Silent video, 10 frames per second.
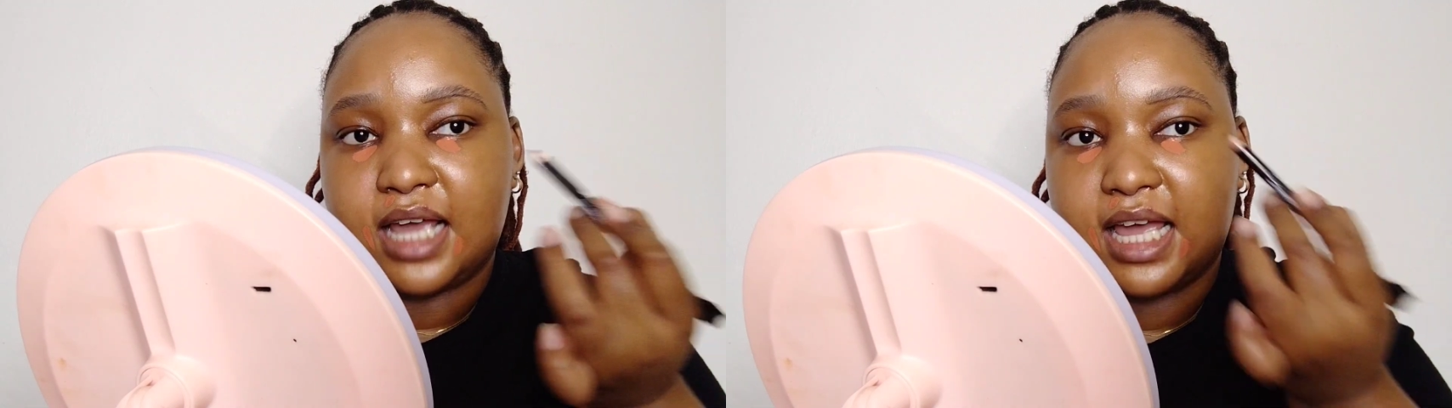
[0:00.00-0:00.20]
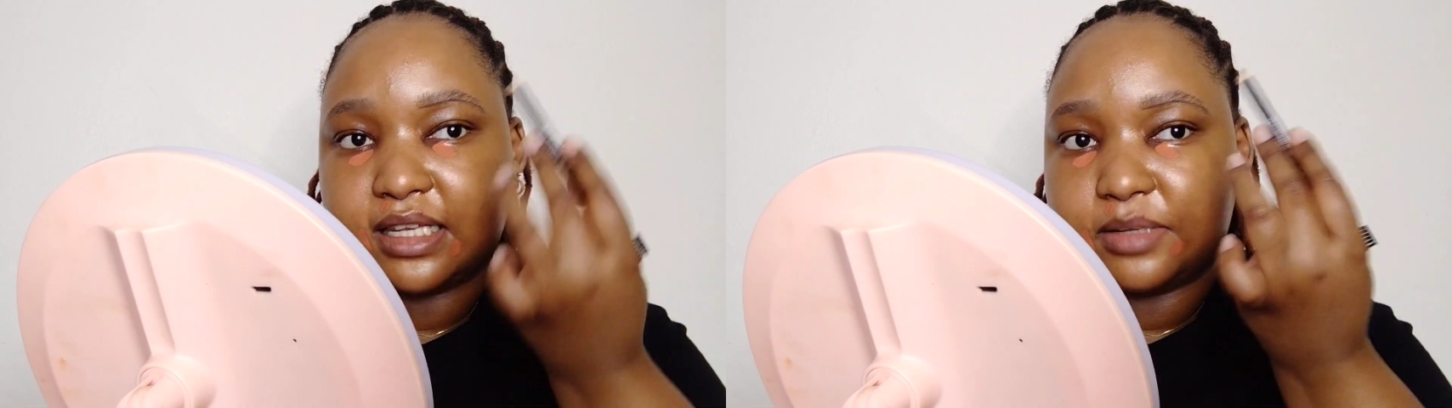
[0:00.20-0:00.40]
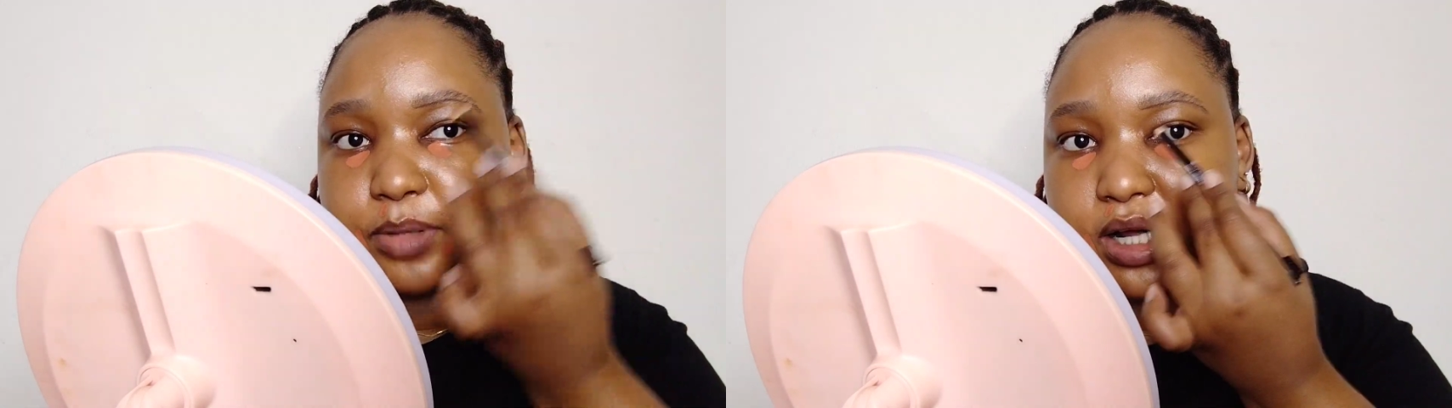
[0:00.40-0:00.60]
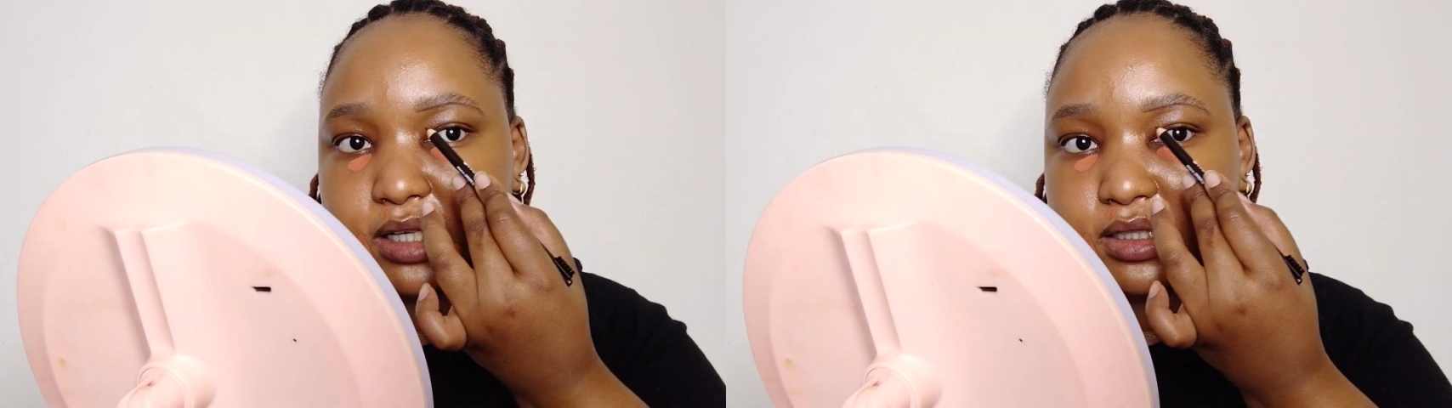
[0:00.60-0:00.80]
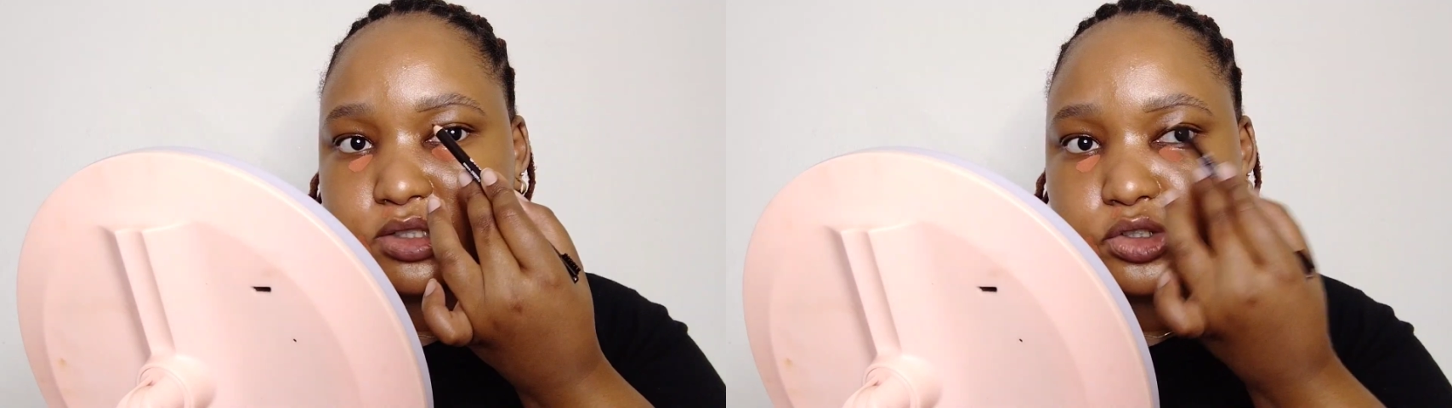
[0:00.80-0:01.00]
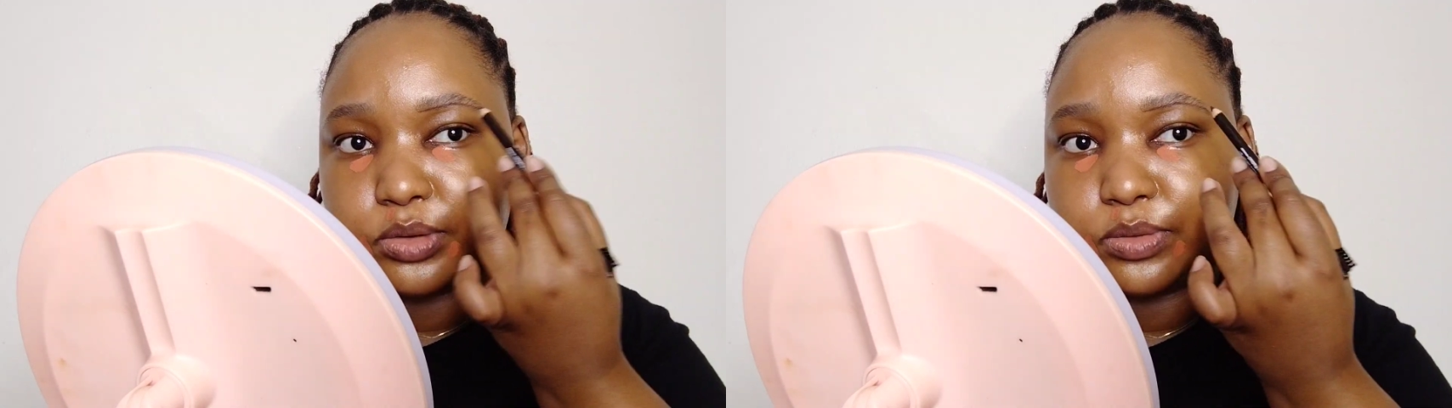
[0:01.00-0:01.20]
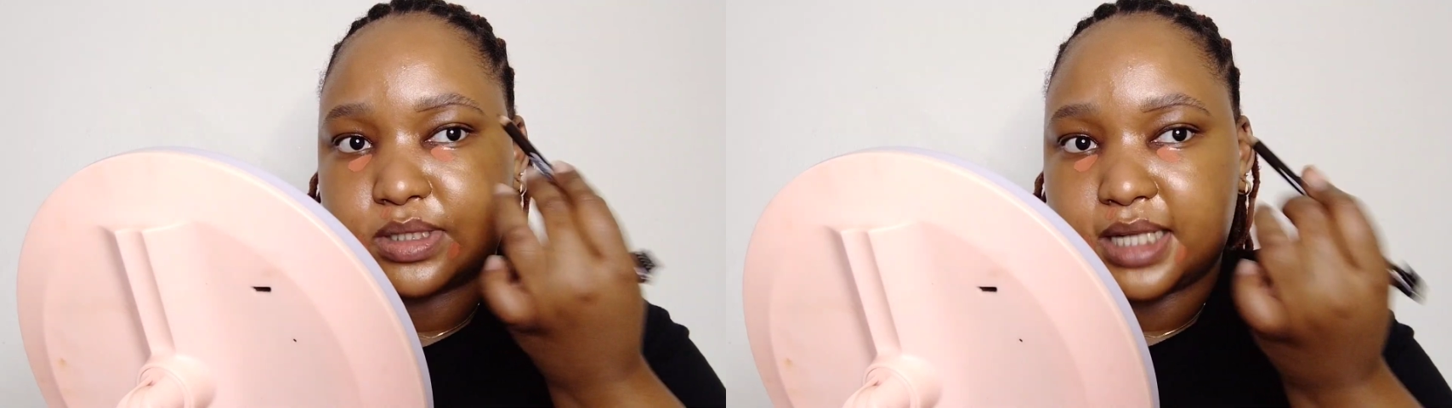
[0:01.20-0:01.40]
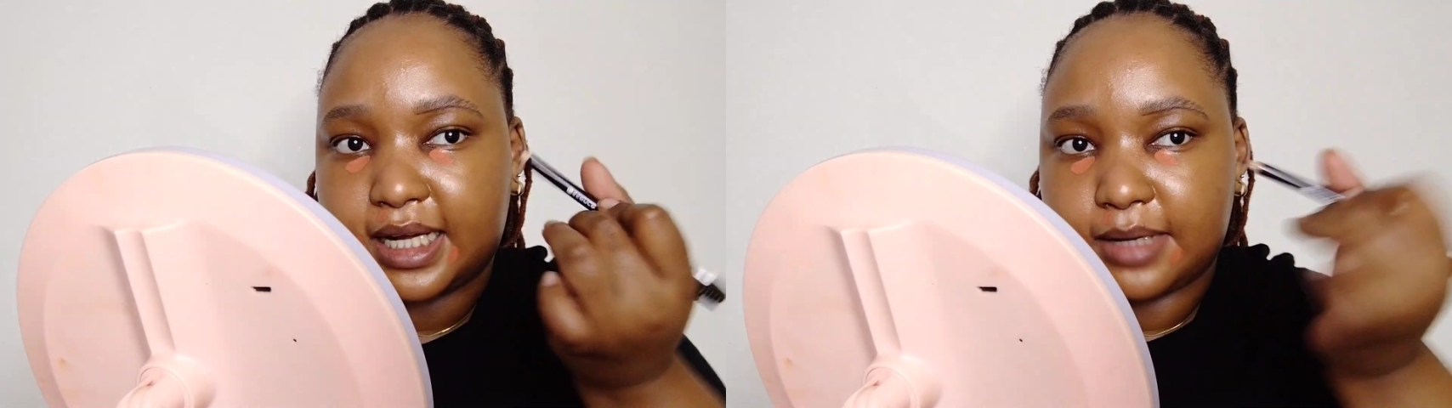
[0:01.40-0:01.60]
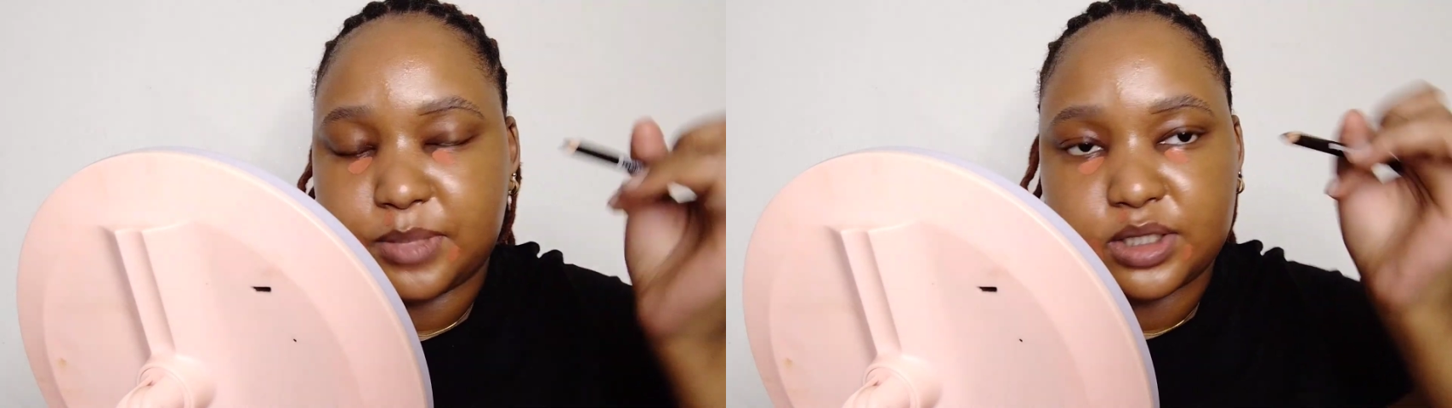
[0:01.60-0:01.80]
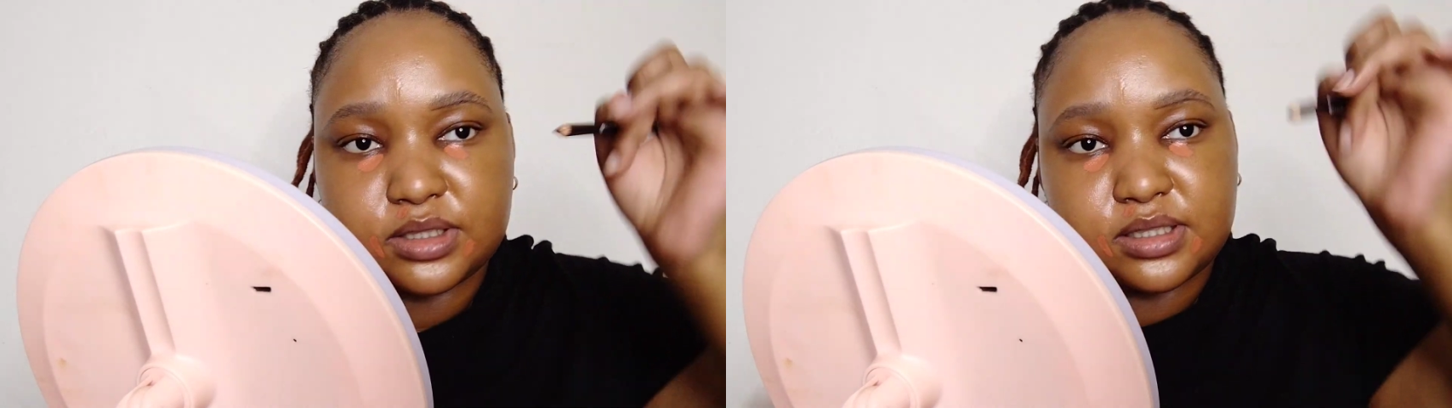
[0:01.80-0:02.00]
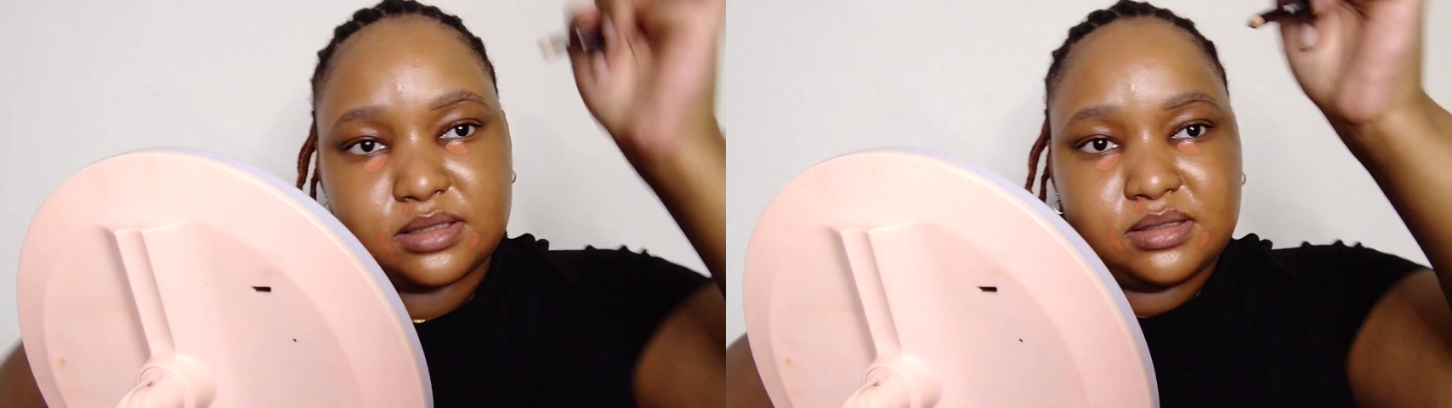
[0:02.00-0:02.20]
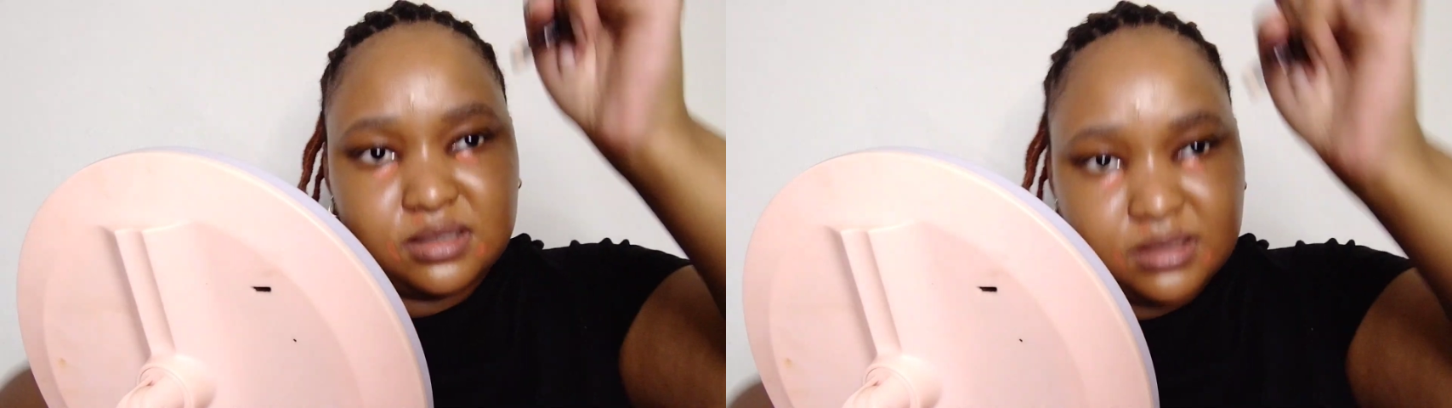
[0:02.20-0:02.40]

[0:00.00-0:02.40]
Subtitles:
and the product shows, like I'm not